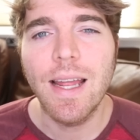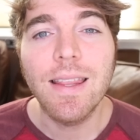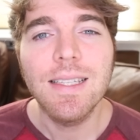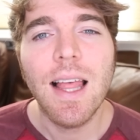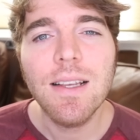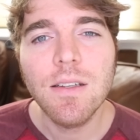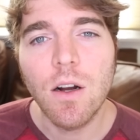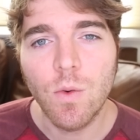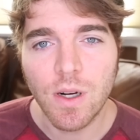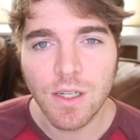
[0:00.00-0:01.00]
Now this last
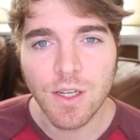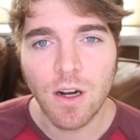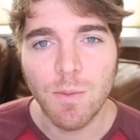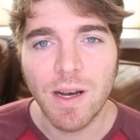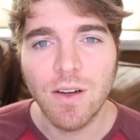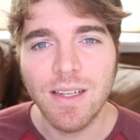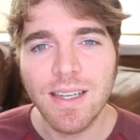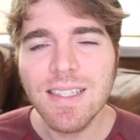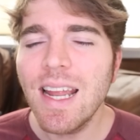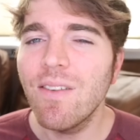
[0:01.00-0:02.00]
song we're going to talk about
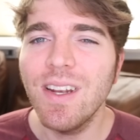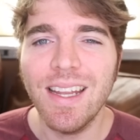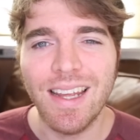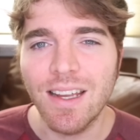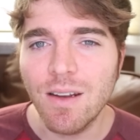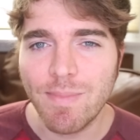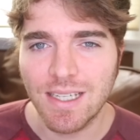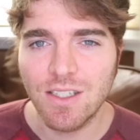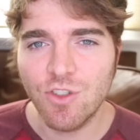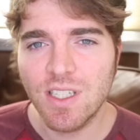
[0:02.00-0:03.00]
doesn't have any hidden
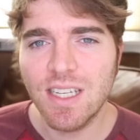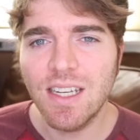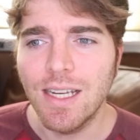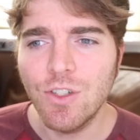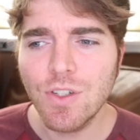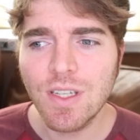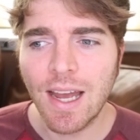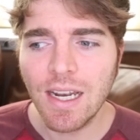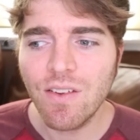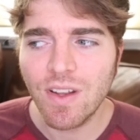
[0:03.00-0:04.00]
messages in it. It's just
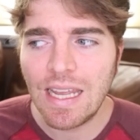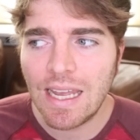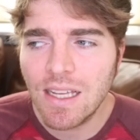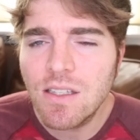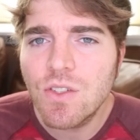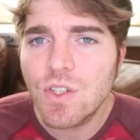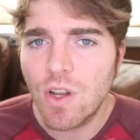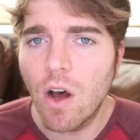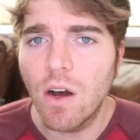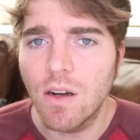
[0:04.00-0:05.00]
kind of a hidden
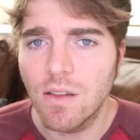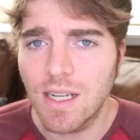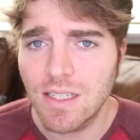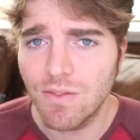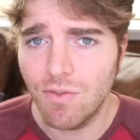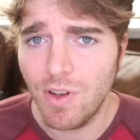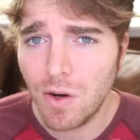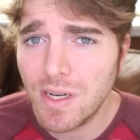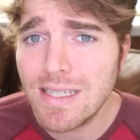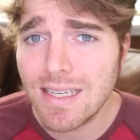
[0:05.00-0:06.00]
song that's very